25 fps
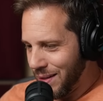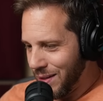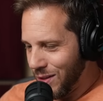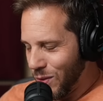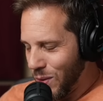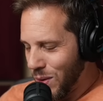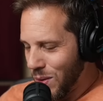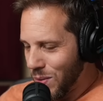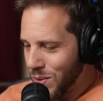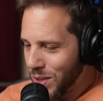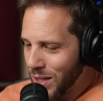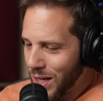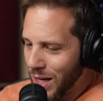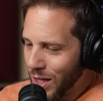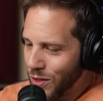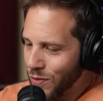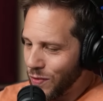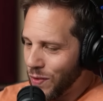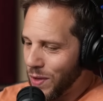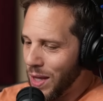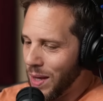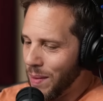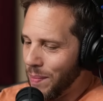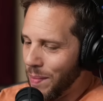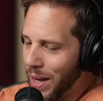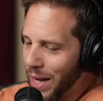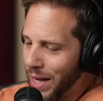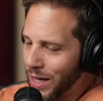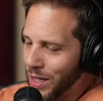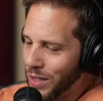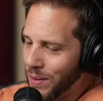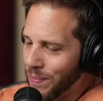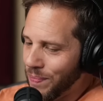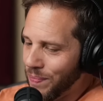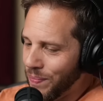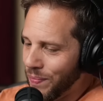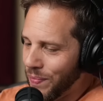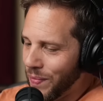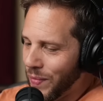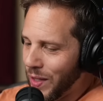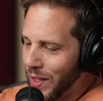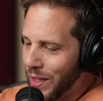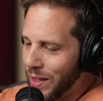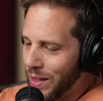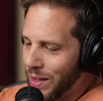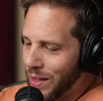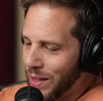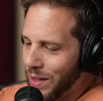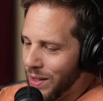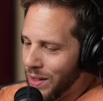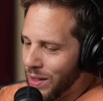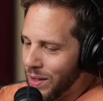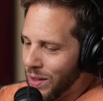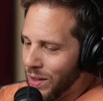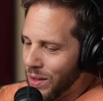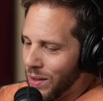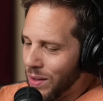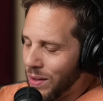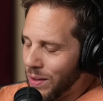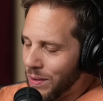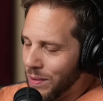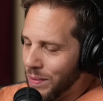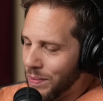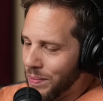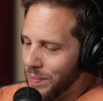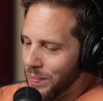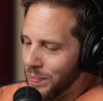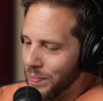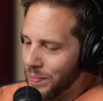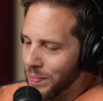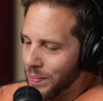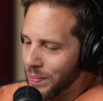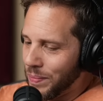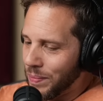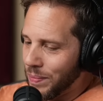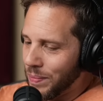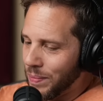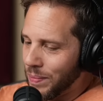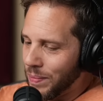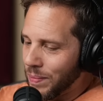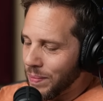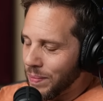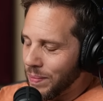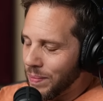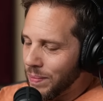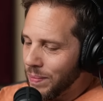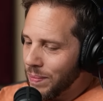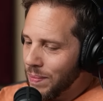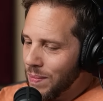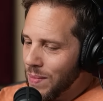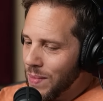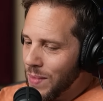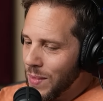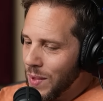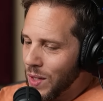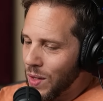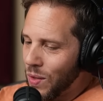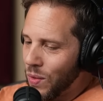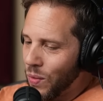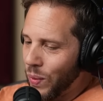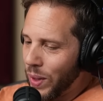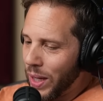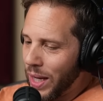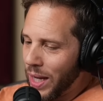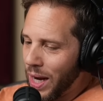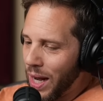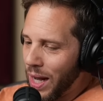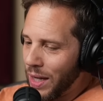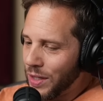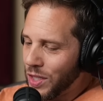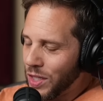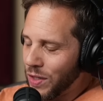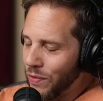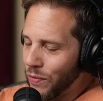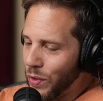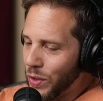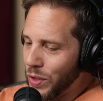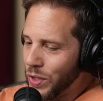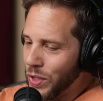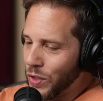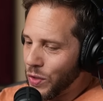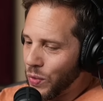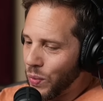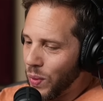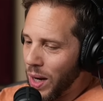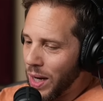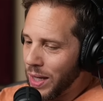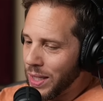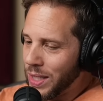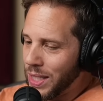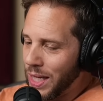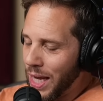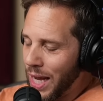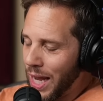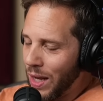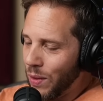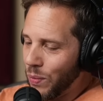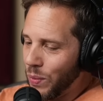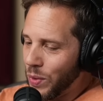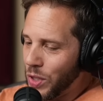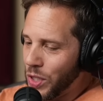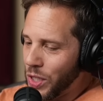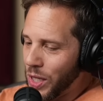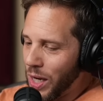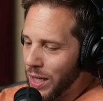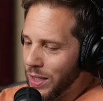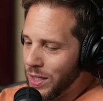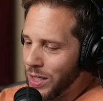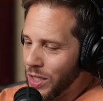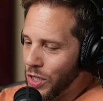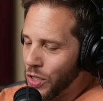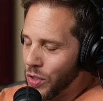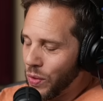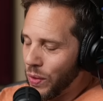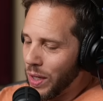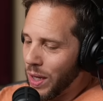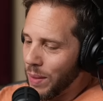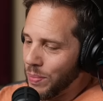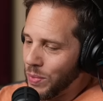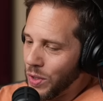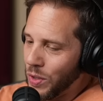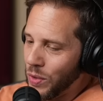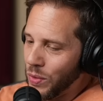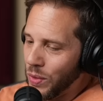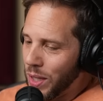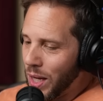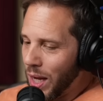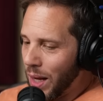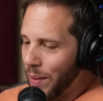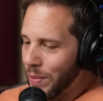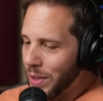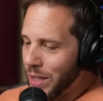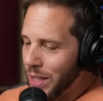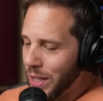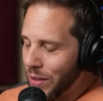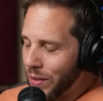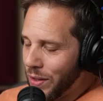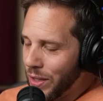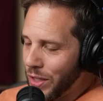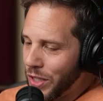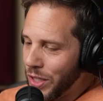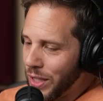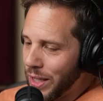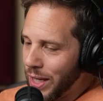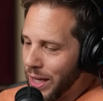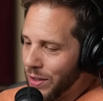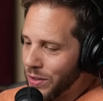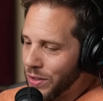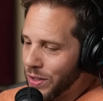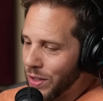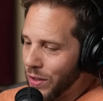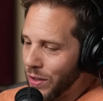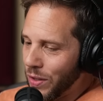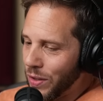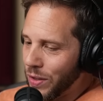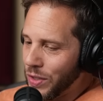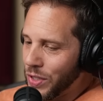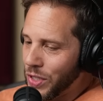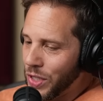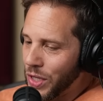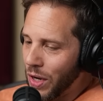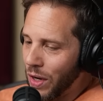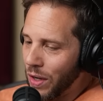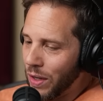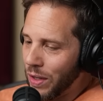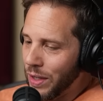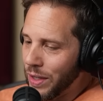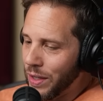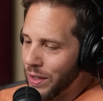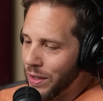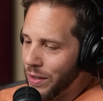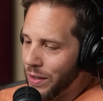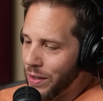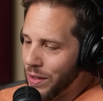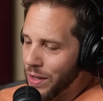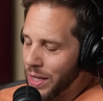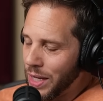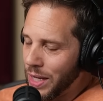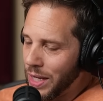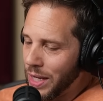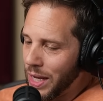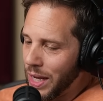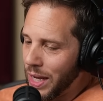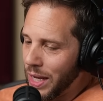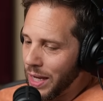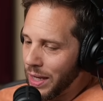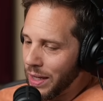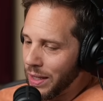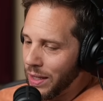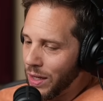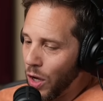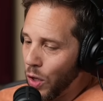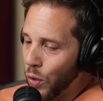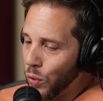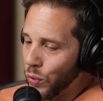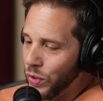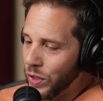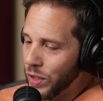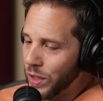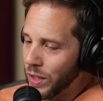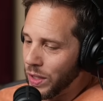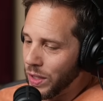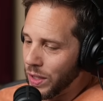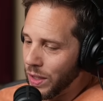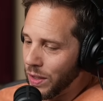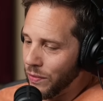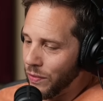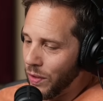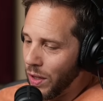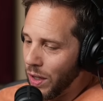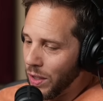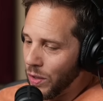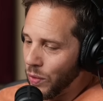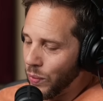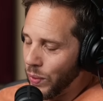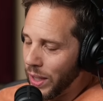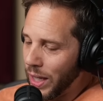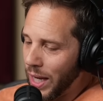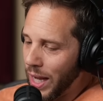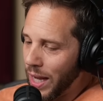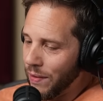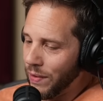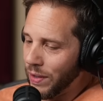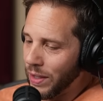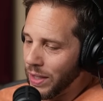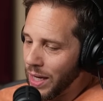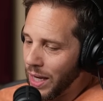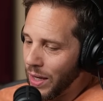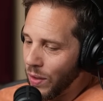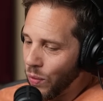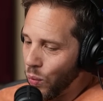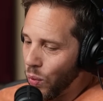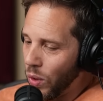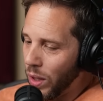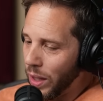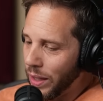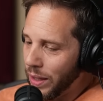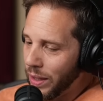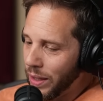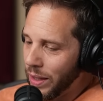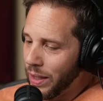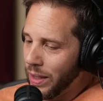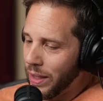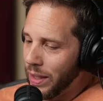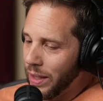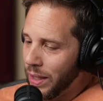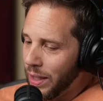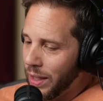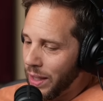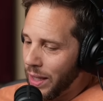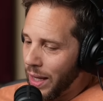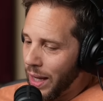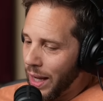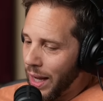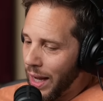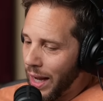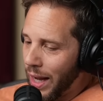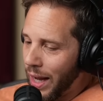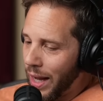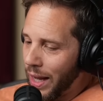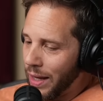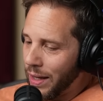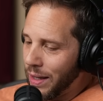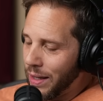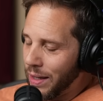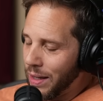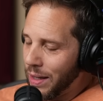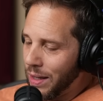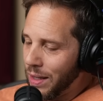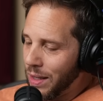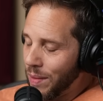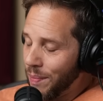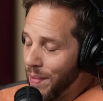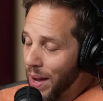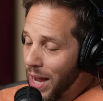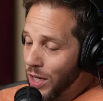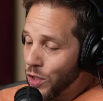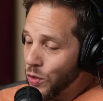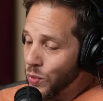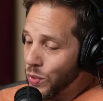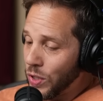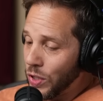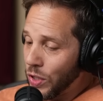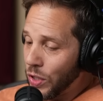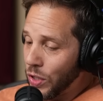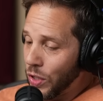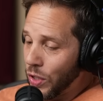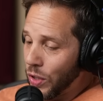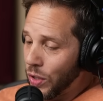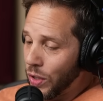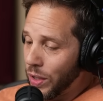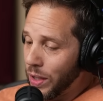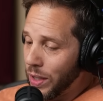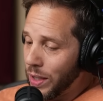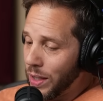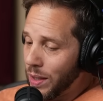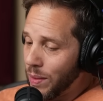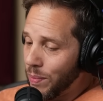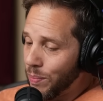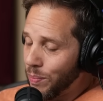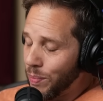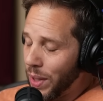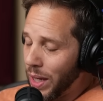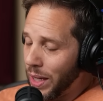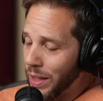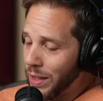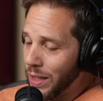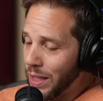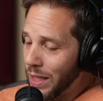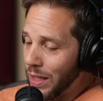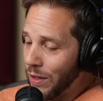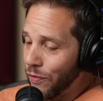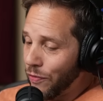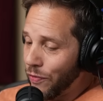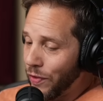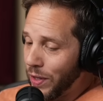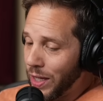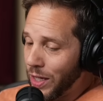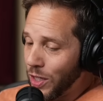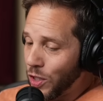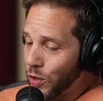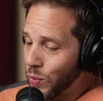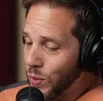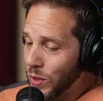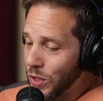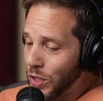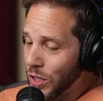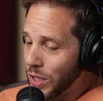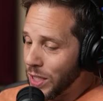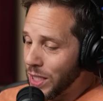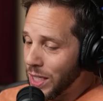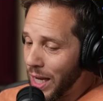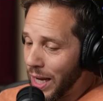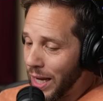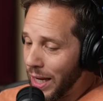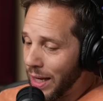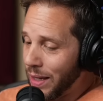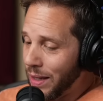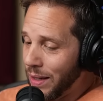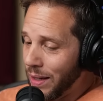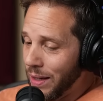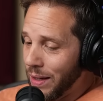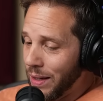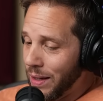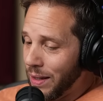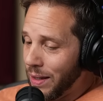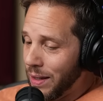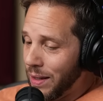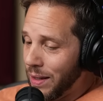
So he was announced for that match. Place went nuts for that one. We had Asuka versus Roxanne with Shotzi showing up to do commentary. She announced that her and Scarlett are the hosts of Halloween Havoc Night 1. And the match was good, but the finish was just like,